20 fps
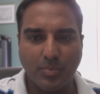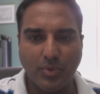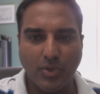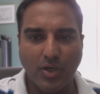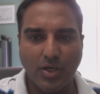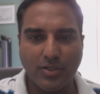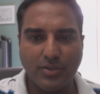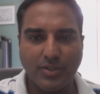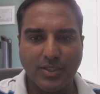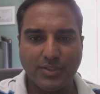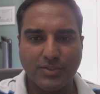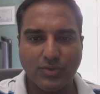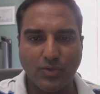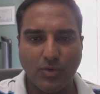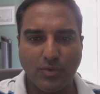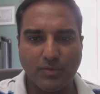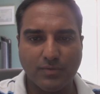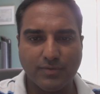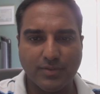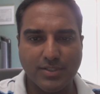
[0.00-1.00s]
Progress
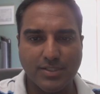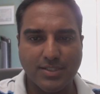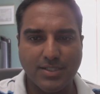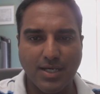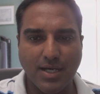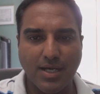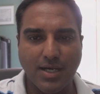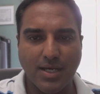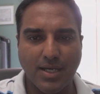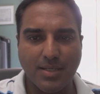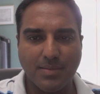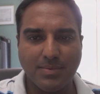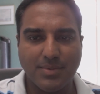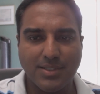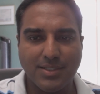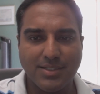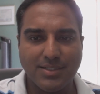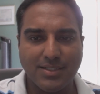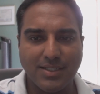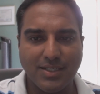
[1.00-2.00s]
over time
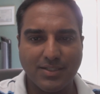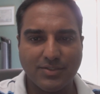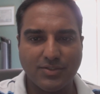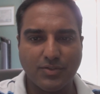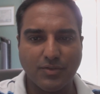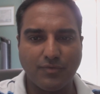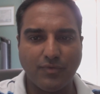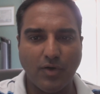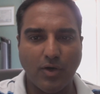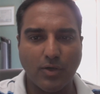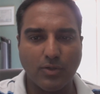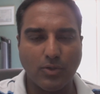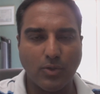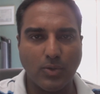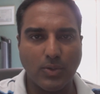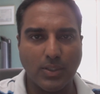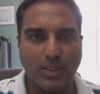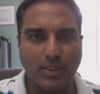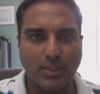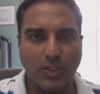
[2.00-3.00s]
tends to
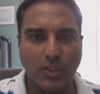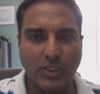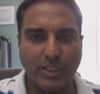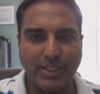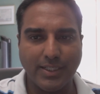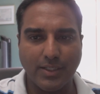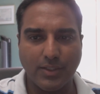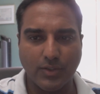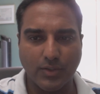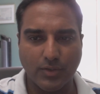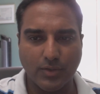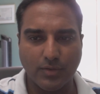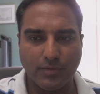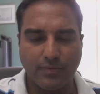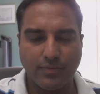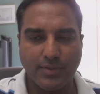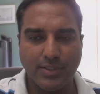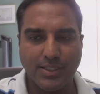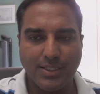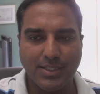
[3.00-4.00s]
follow a learning
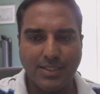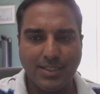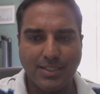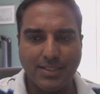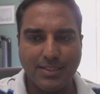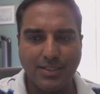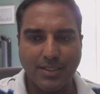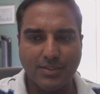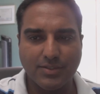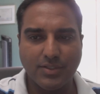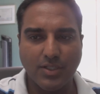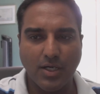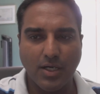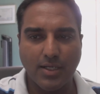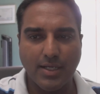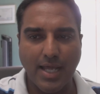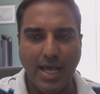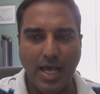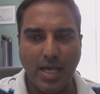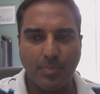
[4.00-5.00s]
curve. It does
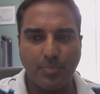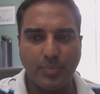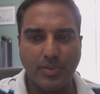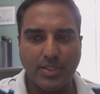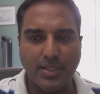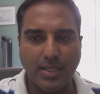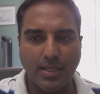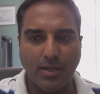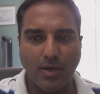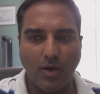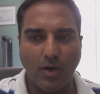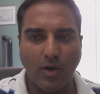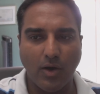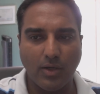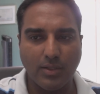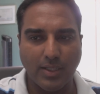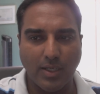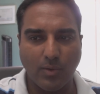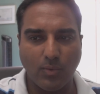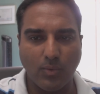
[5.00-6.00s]
not happen
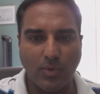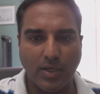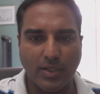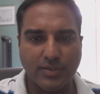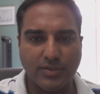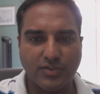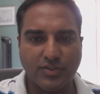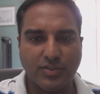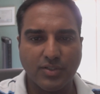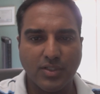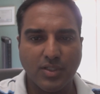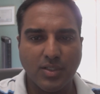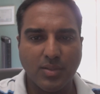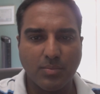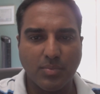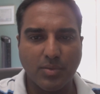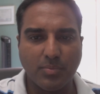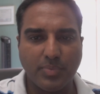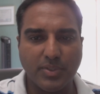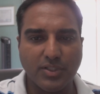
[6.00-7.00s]
all at once,
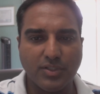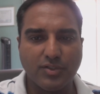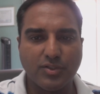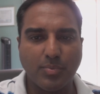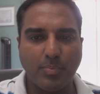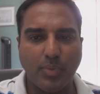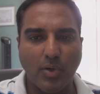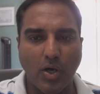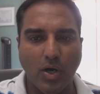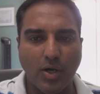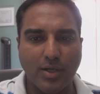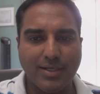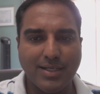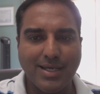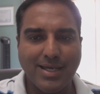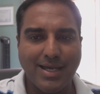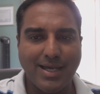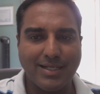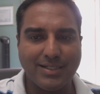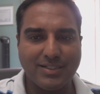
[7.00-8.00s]
but builds upon
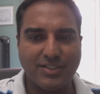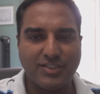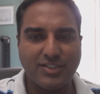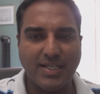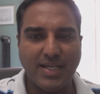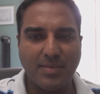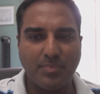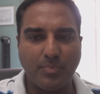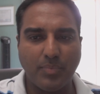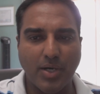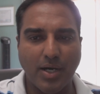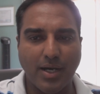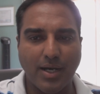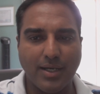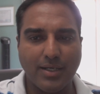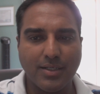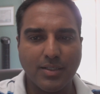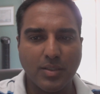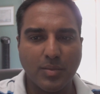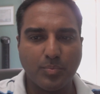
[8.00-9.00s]
and is shaped
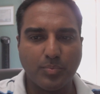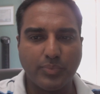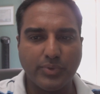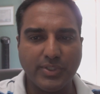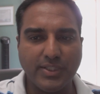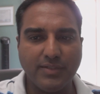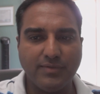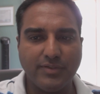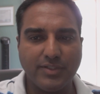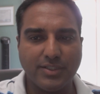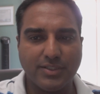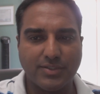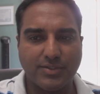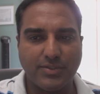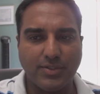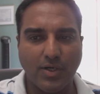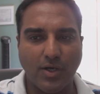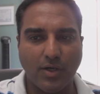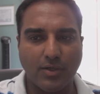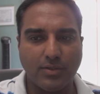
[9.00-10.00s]
by
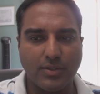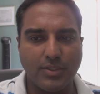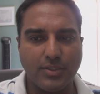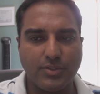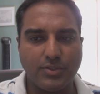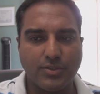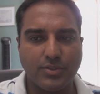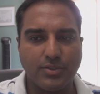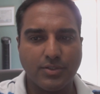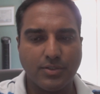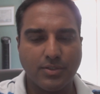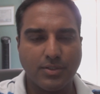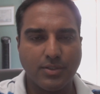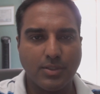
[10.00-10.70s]
previous knowledge.